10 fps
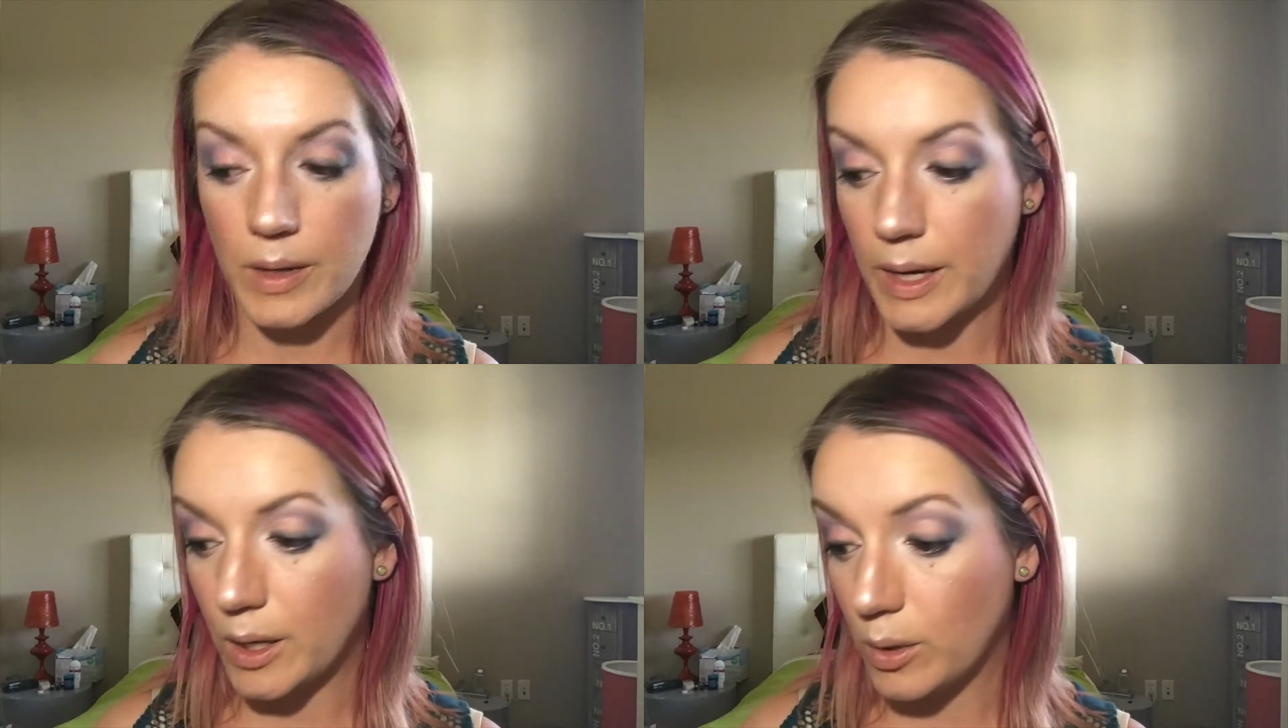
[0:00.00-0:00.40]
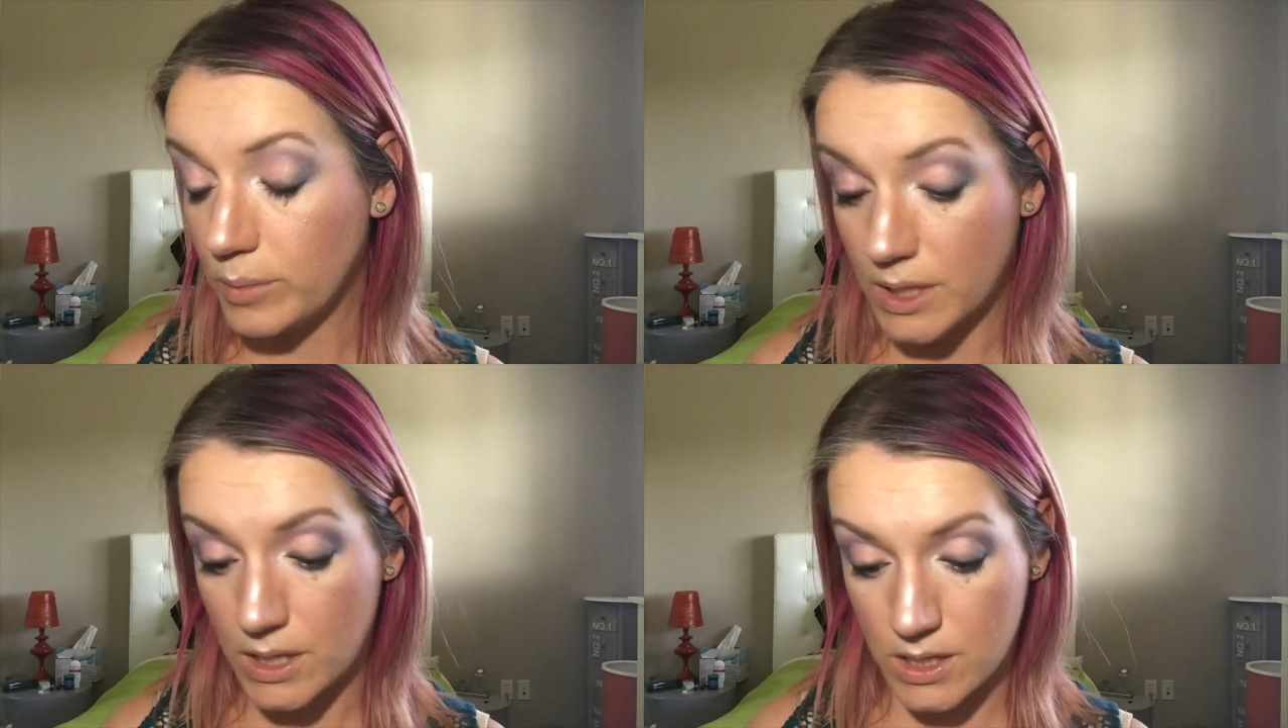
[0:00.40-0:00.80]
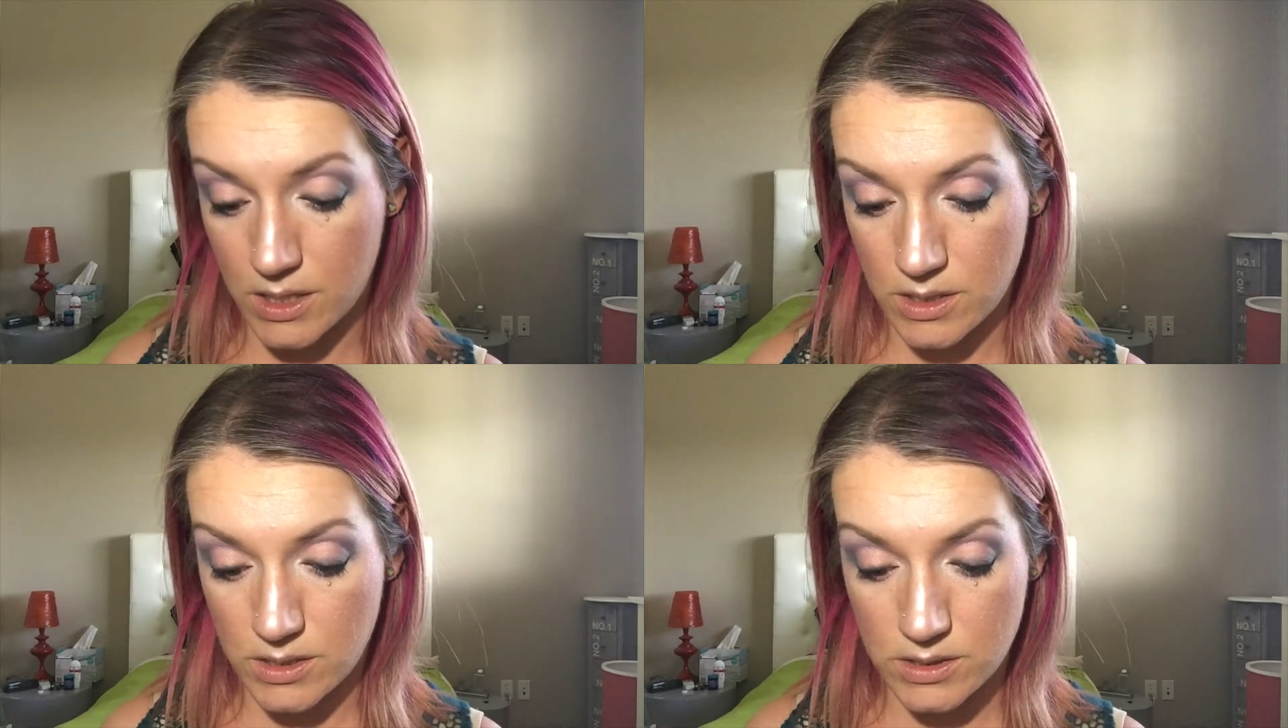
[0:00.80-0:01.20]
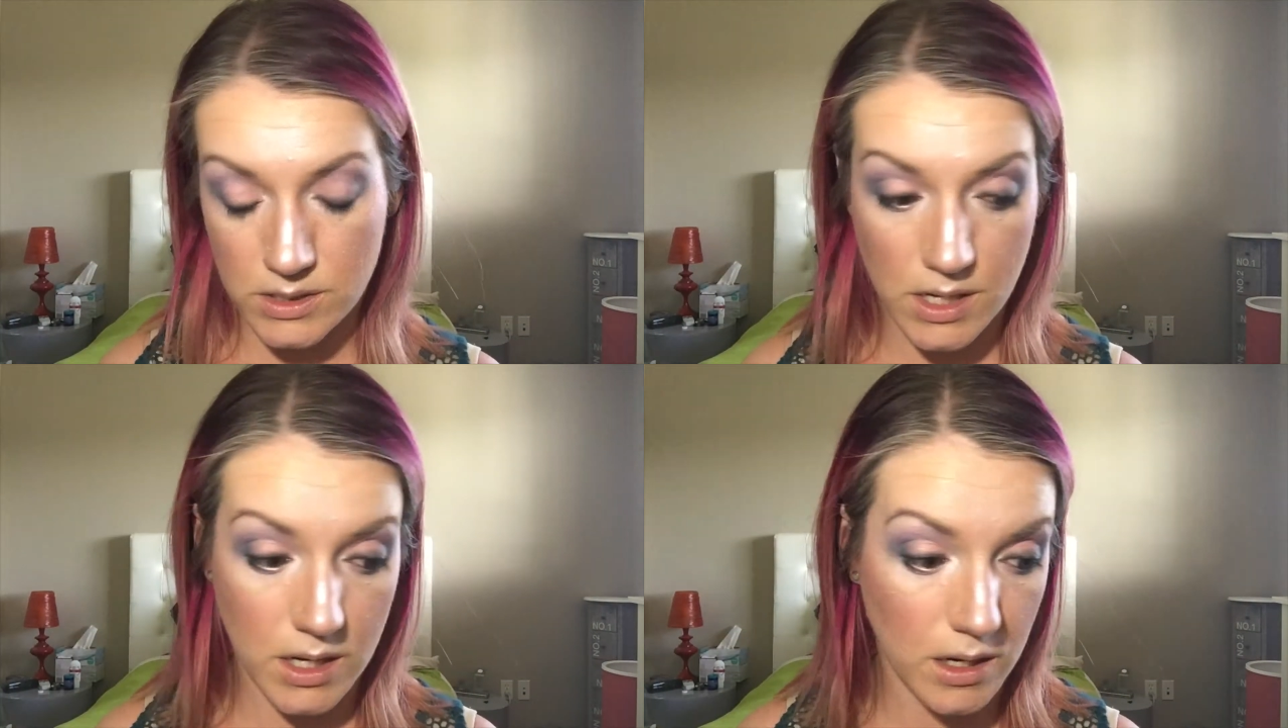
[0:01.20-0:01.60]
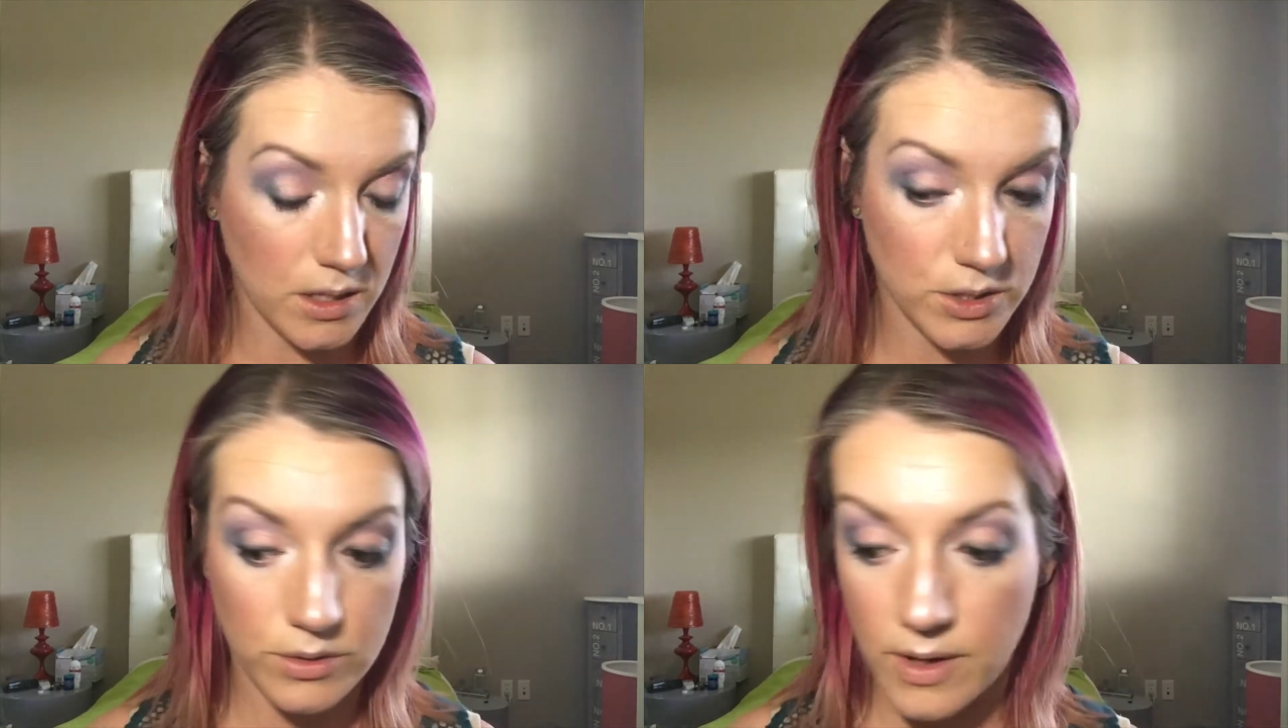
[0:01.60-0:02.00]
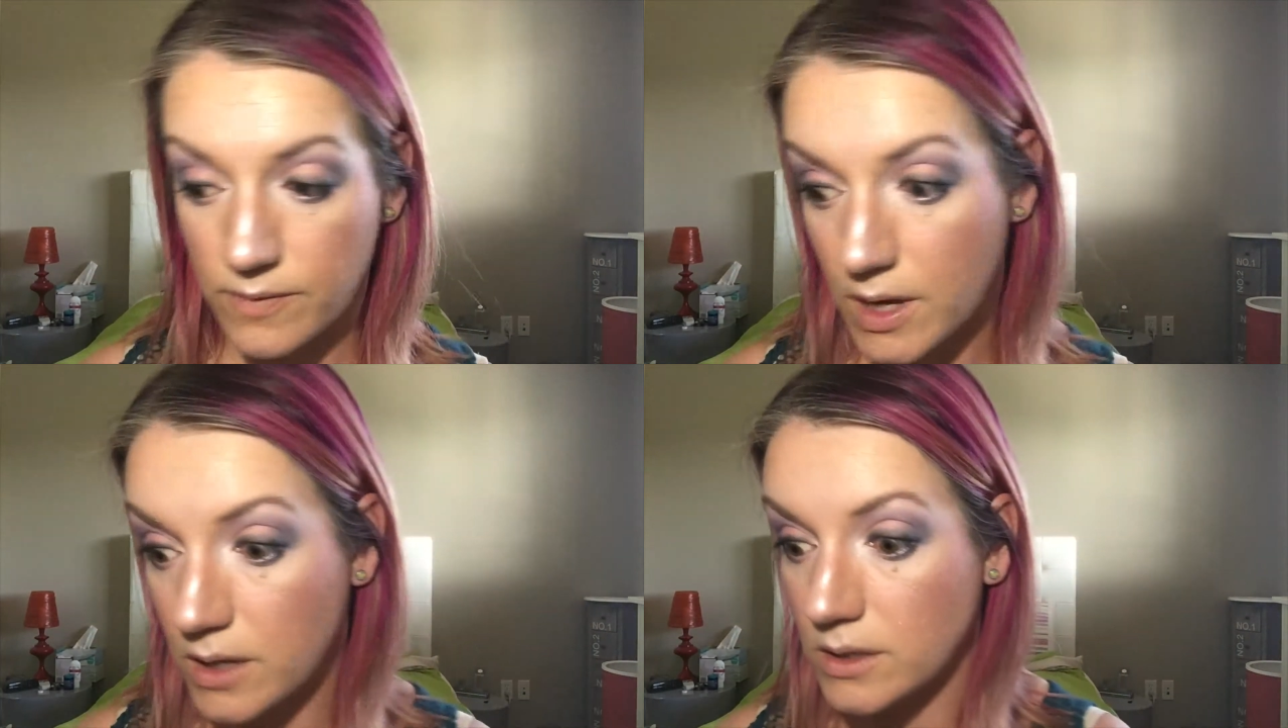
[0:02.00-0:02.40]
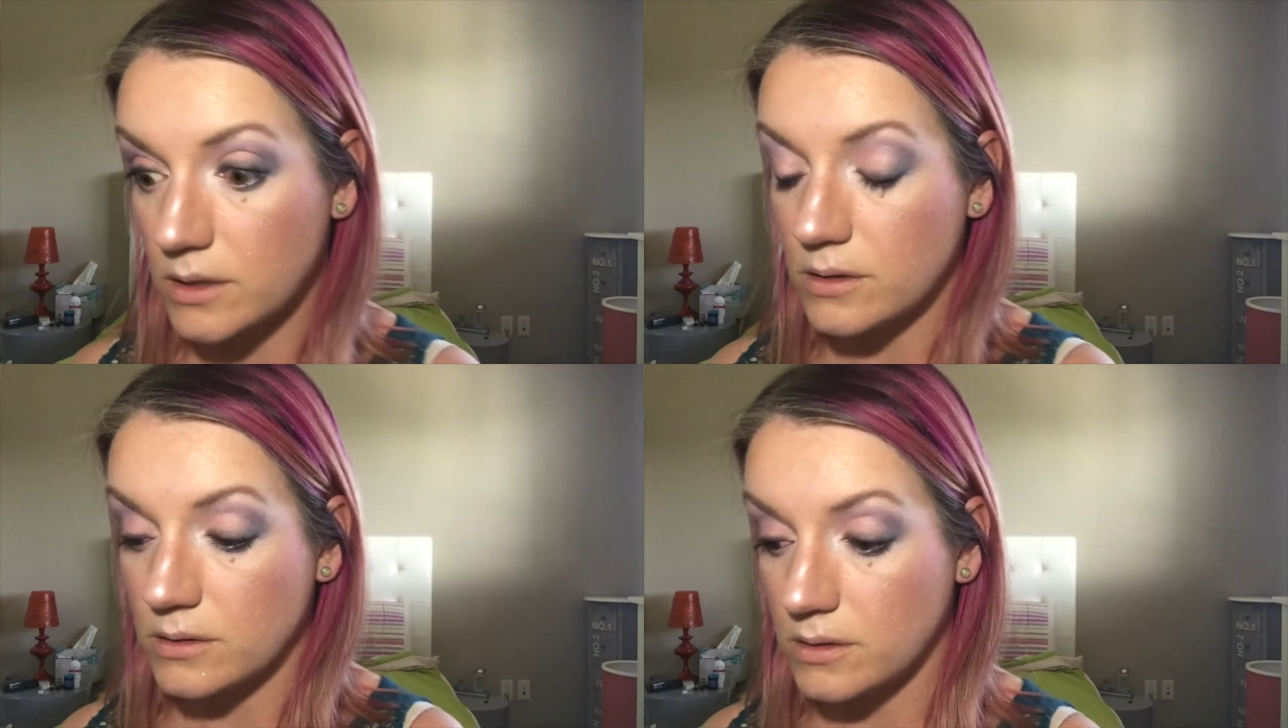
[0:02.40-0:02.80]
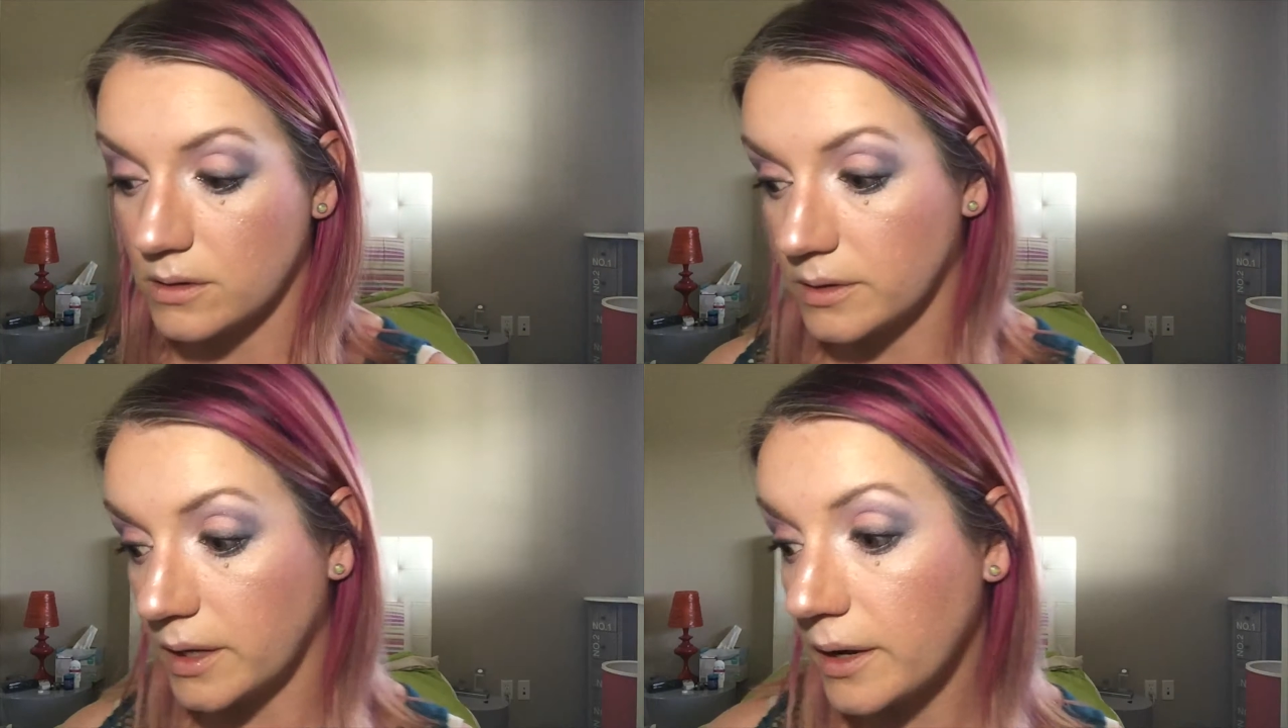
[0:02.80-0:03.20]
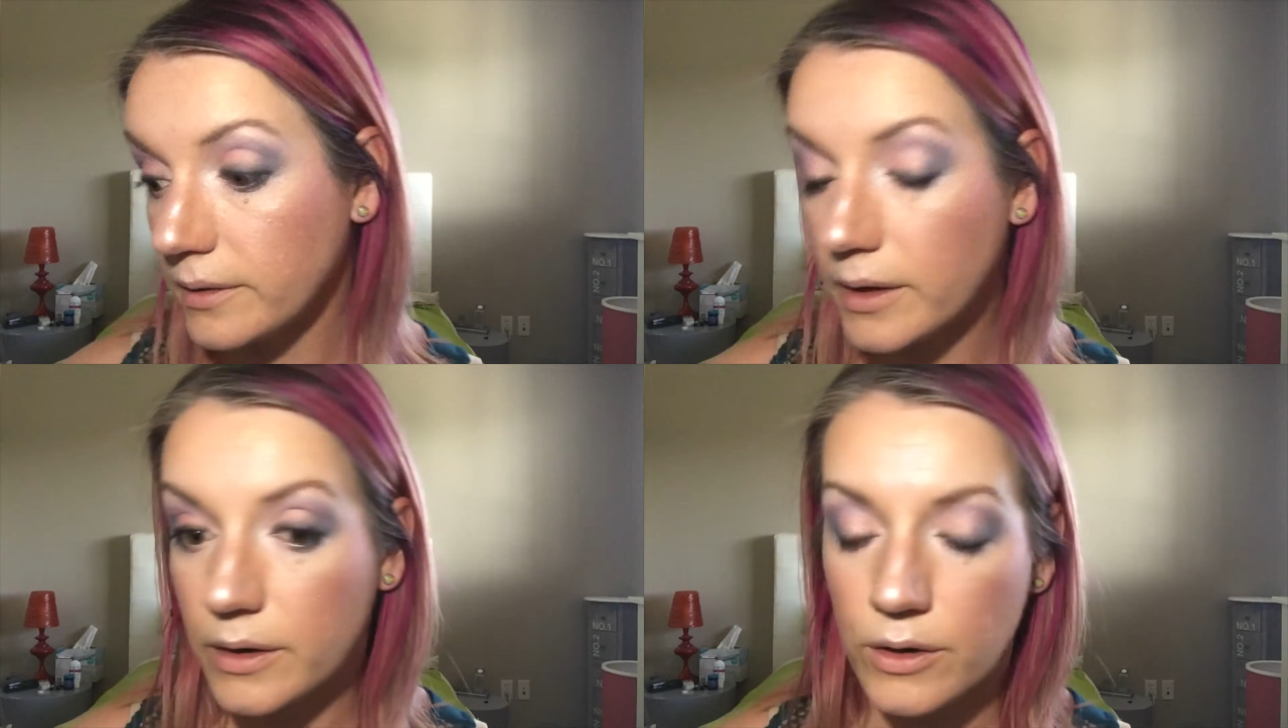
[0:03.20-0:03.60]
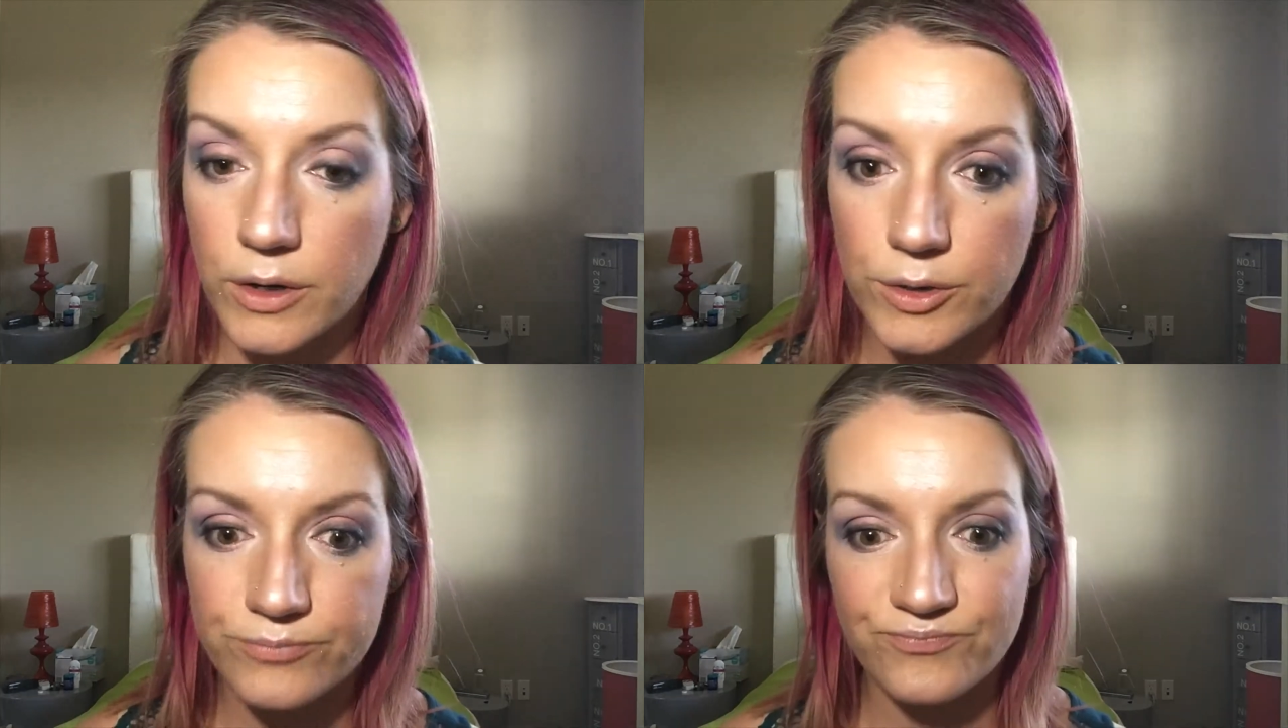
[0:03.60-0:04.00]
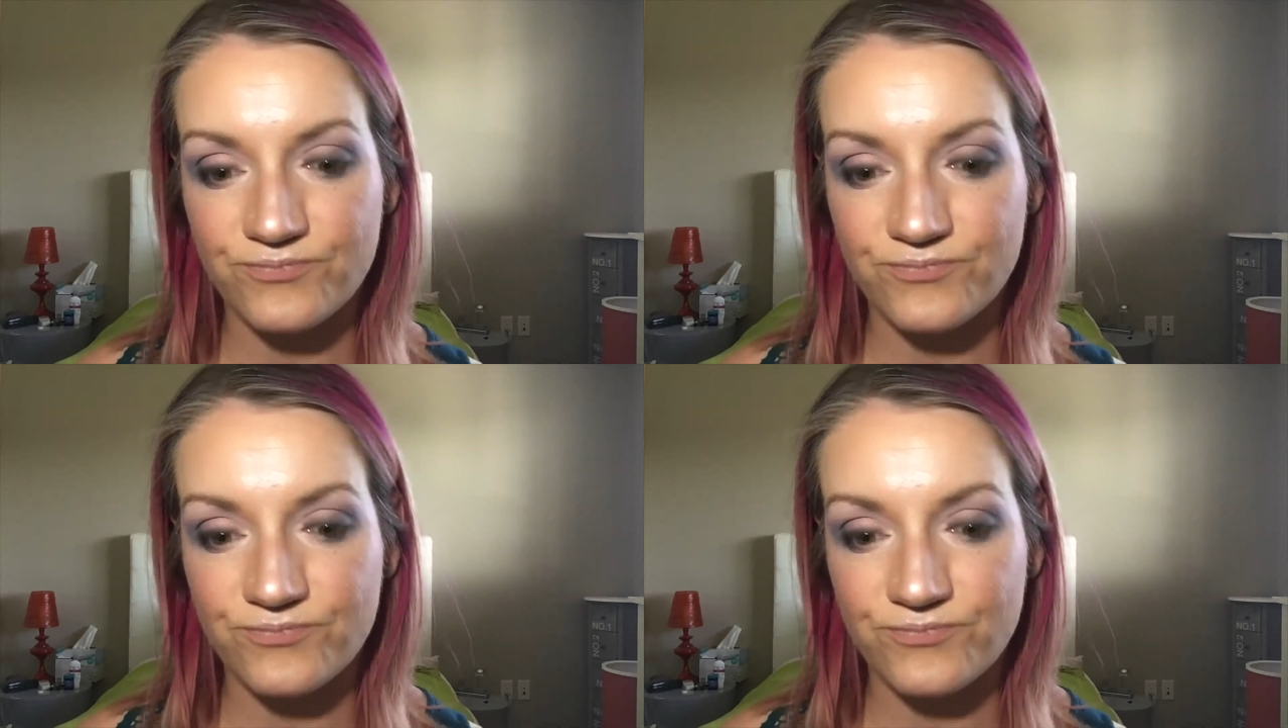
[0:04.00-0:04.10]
Now, because I got too heavy-handed on the eyeliner,